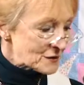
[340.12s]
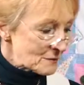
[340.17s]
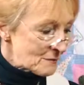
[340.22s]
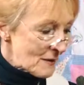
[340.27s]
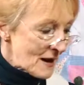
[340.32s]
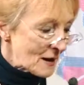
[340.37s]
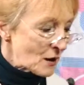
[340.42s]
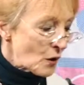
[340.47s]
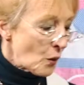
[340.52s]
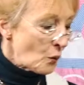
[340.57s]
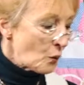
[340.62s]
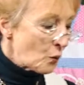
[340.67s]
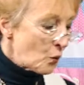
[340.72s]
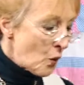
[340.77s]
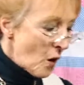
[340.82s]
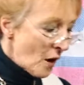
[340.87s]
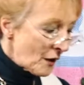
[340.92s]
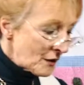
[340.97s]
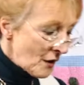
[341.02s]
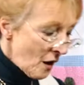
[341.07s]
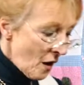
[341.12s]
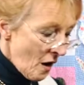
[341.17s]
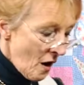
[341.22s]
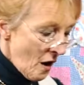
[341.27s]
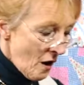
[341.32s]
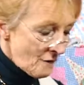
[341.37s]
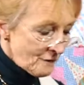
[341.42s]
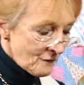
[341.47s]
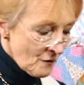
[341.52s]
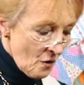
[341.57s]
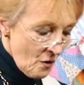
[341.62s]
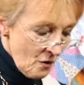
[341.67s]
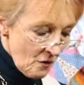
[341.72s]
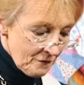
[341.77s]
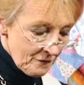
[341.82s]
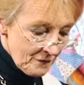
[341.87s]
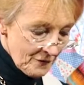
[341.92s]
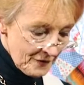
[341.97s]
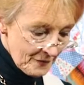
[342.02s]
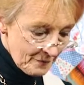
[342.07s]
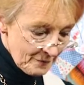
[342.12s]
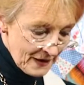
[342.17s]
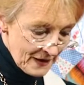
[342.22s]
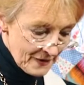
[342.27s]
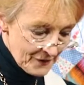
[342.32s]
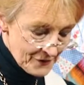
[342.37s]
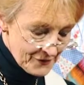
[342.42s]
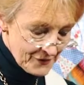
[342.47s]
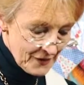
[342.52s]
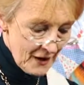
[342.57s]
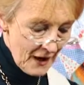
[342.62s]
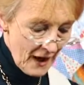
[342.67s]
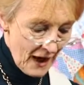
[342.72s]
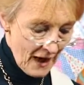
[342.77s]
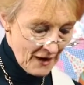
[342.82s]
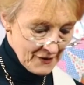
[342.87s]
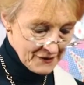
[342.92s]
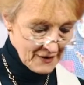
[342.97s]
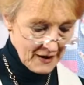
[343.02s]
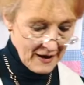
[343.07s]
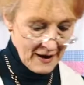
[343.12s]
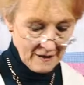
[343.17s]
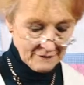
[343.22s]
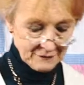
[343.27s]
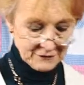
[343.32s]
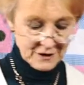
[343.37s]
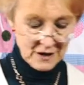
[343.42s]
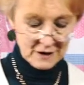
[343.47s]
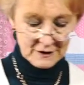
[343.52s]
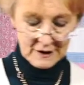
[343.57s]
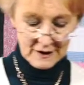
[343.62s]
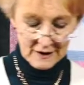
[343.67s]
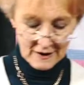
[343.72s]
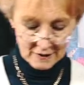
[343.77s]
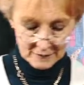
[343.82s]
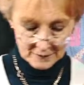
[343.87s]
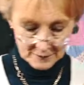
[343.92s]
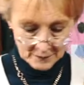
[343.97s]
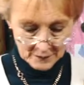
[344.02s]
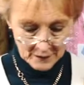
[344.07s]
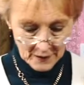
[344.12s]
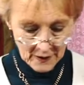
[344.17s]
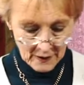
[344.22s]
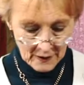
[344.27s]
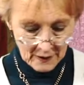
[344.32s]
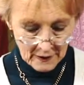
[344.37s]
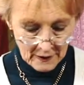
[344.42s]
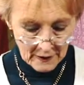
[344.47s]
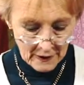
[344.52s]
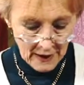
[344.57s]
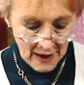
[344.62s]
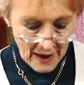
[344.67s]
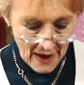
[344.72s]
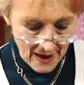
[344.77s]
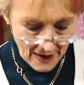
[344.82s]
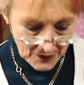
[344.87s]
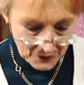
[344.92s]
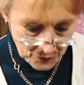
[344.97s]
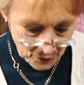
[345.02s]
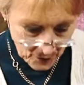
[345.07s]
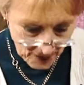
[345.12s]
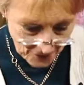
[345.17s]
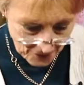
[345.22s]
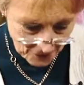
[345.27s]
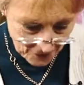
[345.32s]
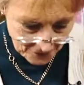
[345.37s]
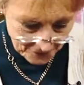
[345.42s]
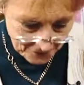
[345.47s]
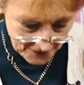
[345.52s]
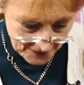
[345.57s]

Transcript: to make 1/2 of the piece, as I have done here. And when you've